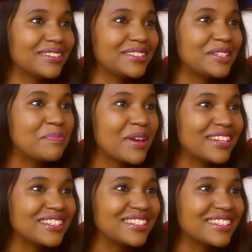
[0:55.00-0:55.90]
deep
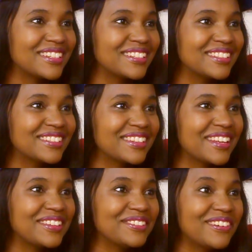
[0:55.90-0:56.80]
end and then
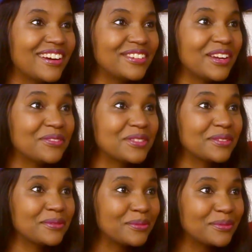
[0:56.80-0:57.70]
there you are, you have
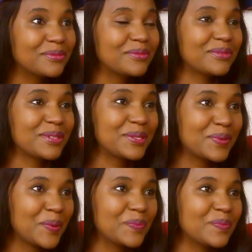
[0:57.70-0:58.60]
to
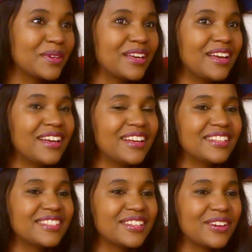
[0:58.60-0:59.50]
swim.
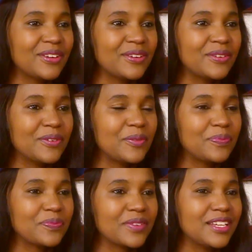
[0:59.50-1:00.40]
So
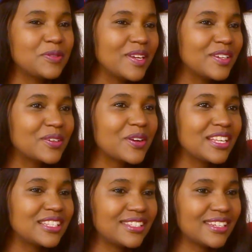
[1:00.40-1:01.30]
it's been a
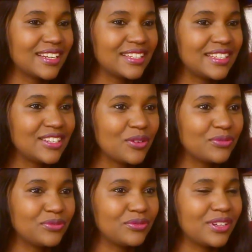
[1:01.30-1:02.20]
crazy journey of
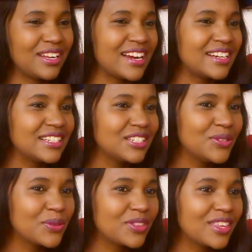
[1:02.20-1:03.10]
learning
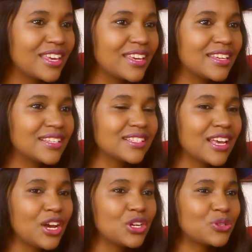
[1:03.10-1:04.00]
new things,
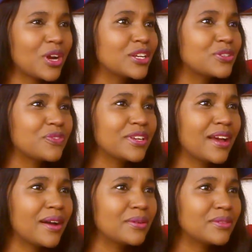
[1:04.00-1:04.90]
trying to
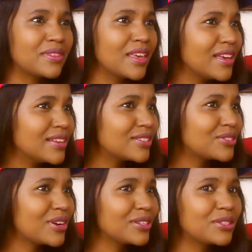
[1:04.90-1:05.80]
figure out things, trying